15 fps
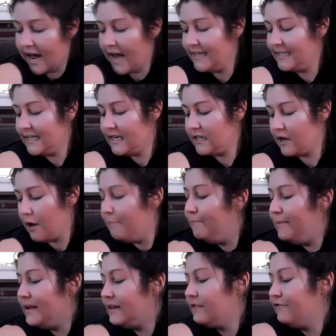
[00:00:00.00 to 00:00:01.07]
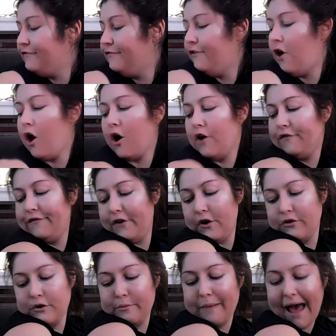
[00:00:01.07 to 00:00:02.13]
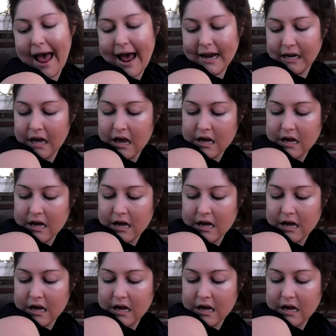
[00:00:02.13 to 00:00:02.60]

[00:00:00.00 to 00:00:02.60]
I did it a bit farther back